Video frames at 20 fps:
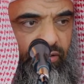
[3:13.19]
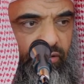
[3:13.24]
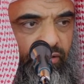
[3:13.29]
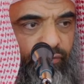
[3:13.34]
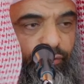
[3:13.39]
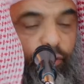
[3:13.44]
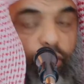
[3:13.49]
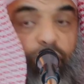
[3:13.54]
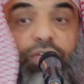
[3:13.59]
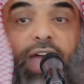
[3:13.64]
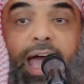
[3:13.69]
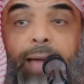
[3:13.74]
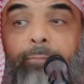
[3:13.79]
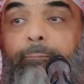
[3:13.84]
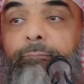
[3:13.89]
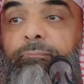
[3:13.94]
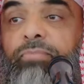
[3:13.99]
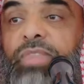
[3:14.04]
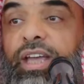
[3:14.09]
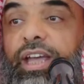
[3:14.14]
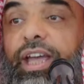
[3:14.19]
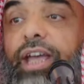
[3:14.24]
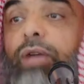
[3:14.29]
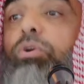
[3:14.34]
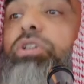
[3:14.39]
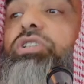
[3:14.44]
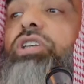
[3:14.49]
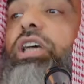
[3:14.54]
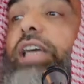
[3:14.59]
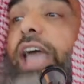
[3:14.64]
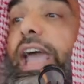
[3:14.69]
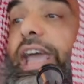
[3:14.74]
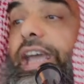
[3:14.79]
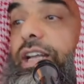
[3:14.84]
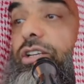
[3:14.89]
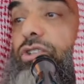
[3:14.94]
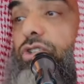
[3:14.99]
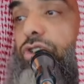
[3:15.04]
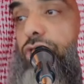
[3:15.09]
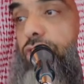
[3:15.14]
For them, it was a
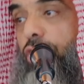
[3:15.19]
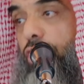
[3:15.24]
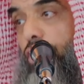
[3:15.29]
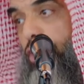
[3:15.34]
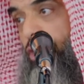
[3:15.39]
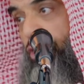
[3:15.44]
gauge